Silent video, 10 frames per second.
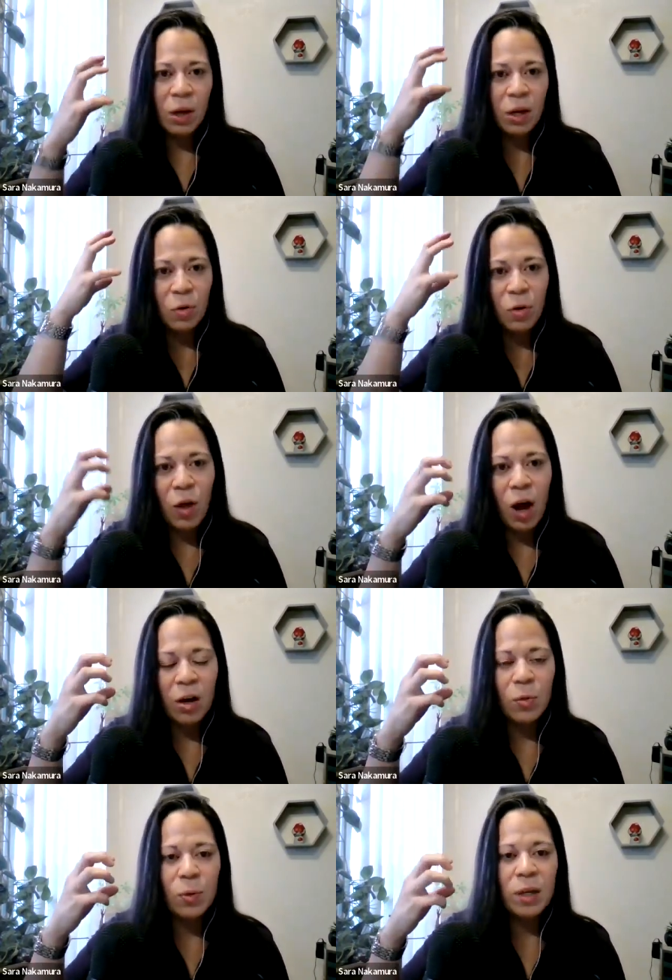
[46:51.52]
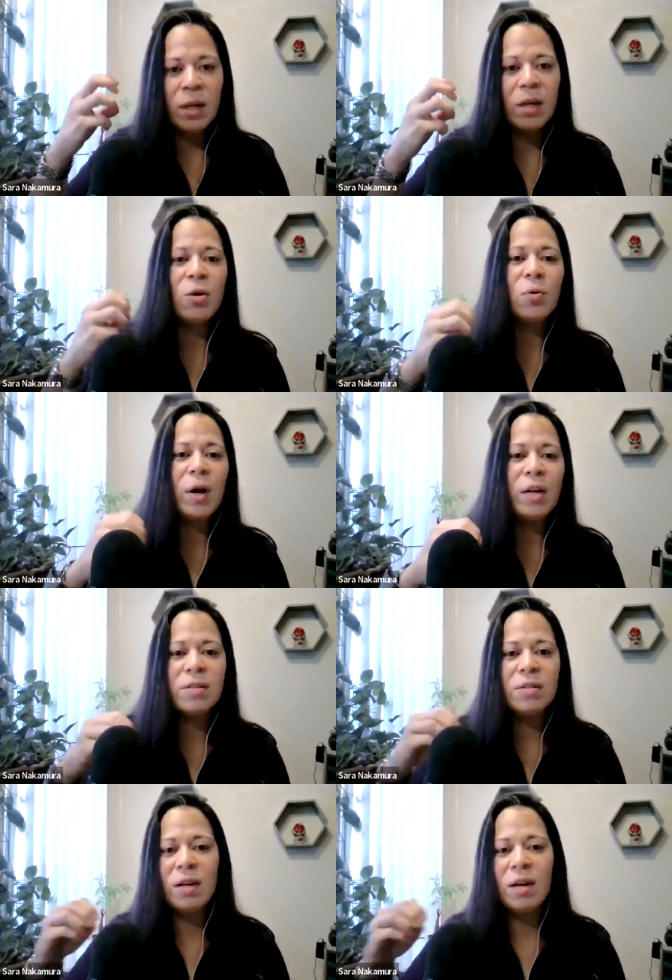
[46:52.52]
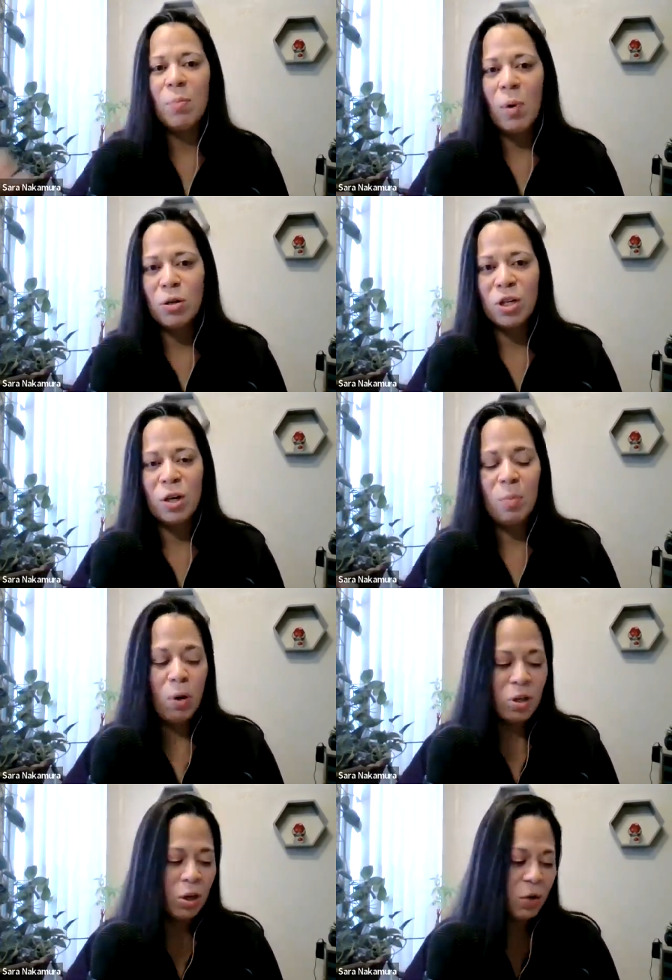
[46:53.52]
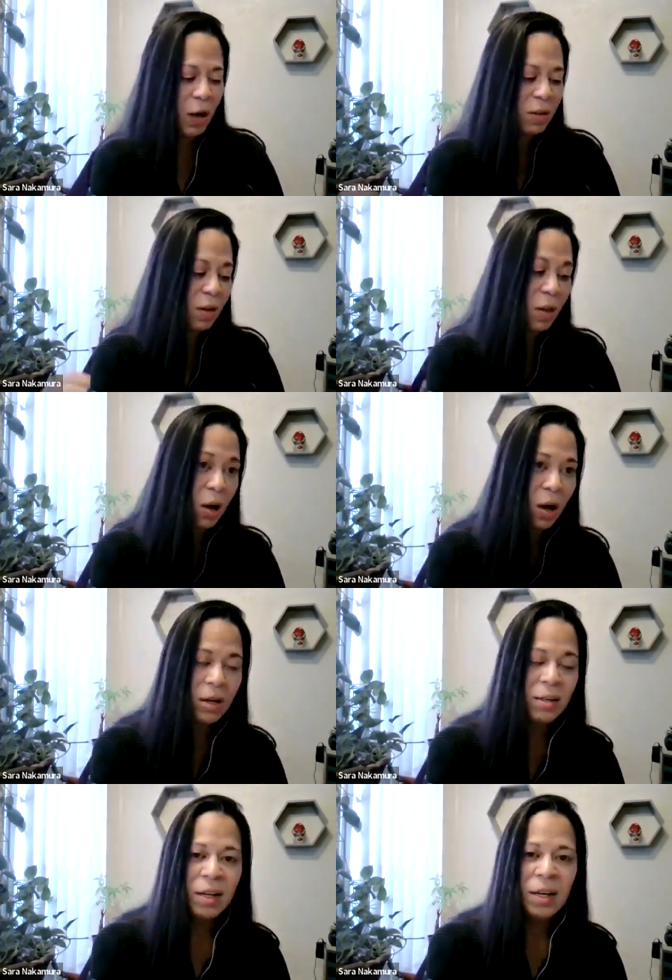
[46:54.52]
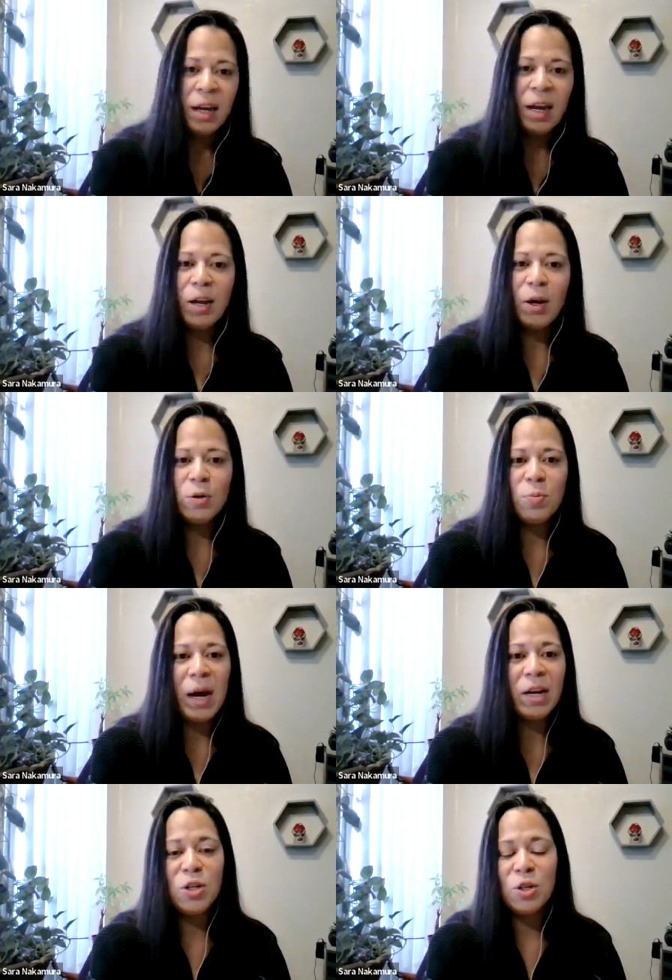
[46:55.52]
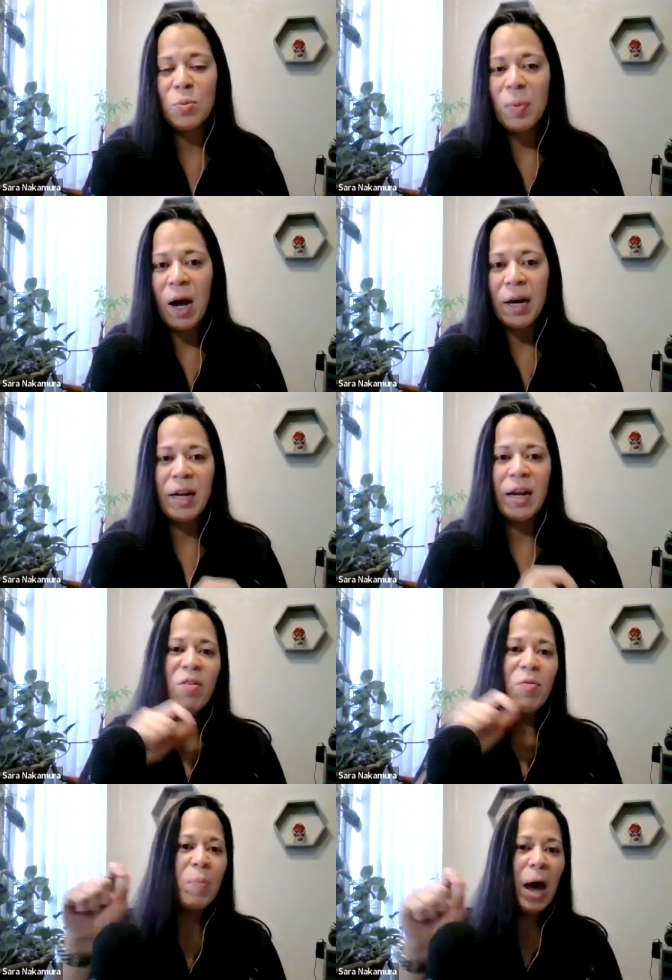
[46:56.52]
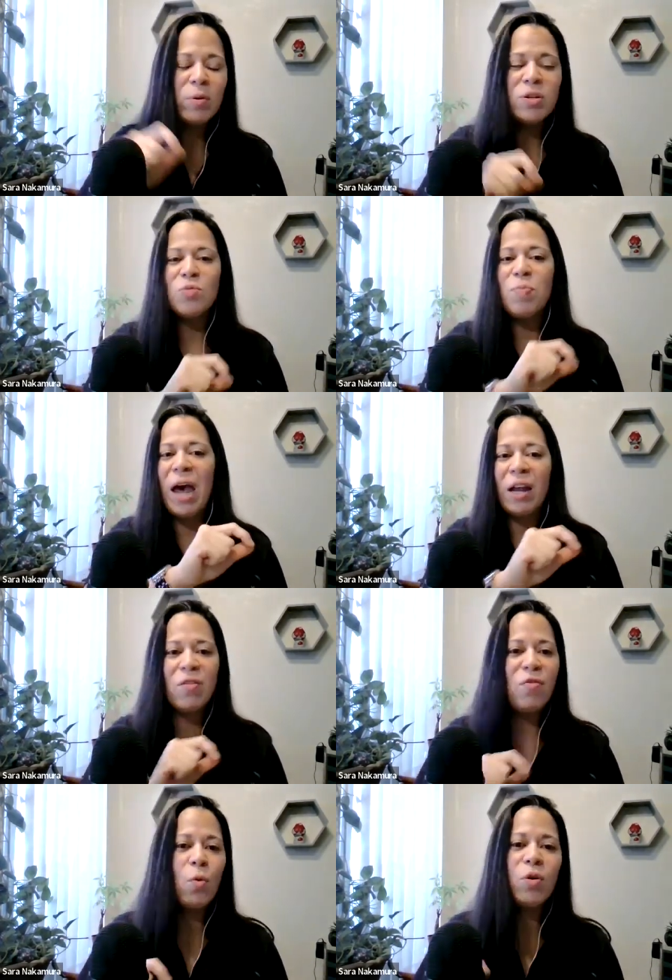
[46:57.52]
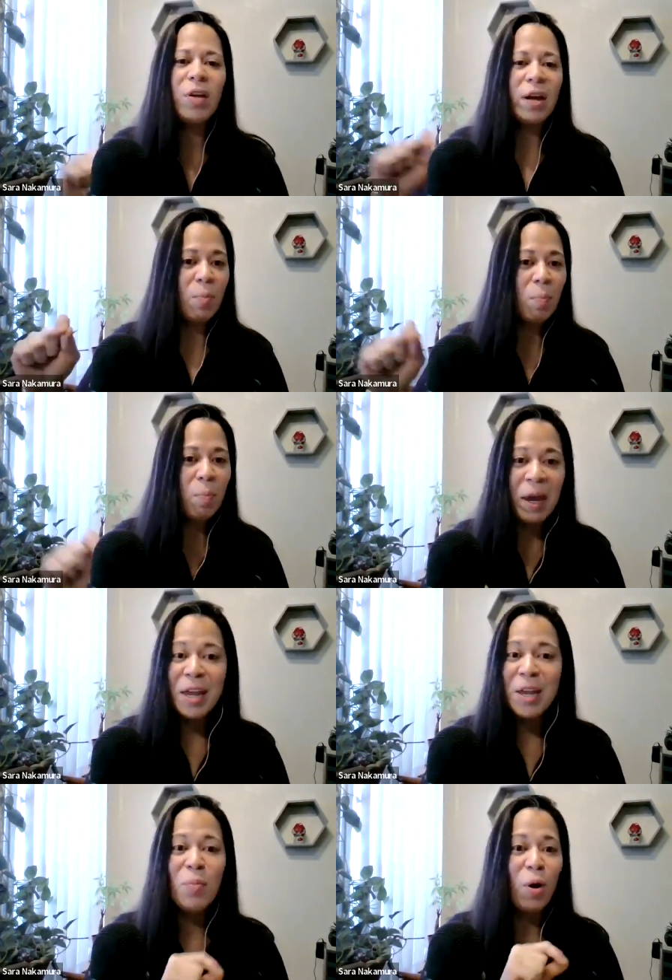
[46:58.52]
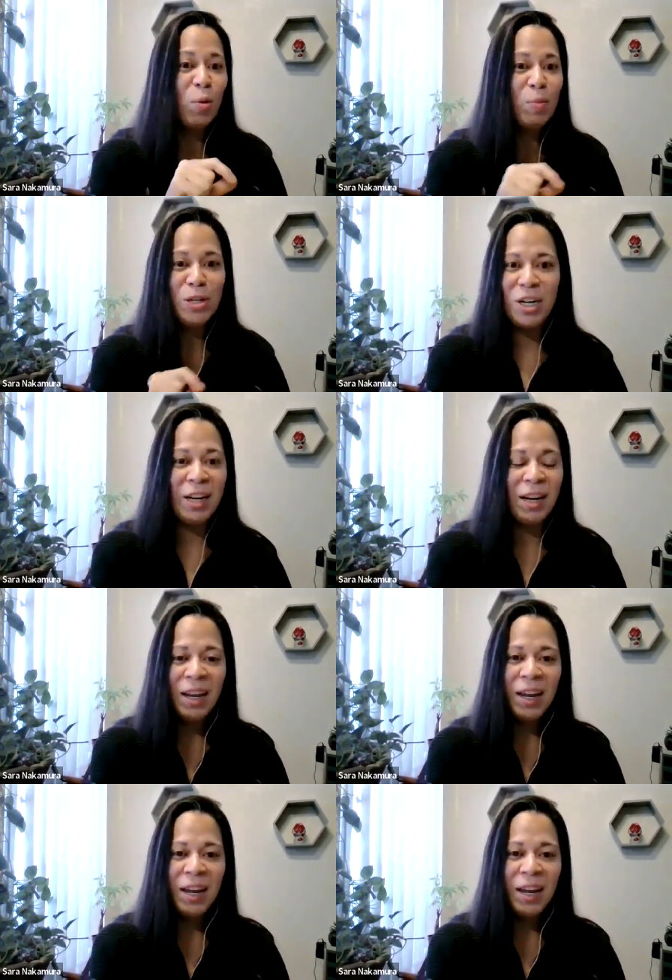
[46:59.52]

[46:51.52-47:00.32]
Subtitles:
your thought really creates an emotion, and emotion creates a thought. It goes back into your body, kind of bounces back and forth like a pinball machine,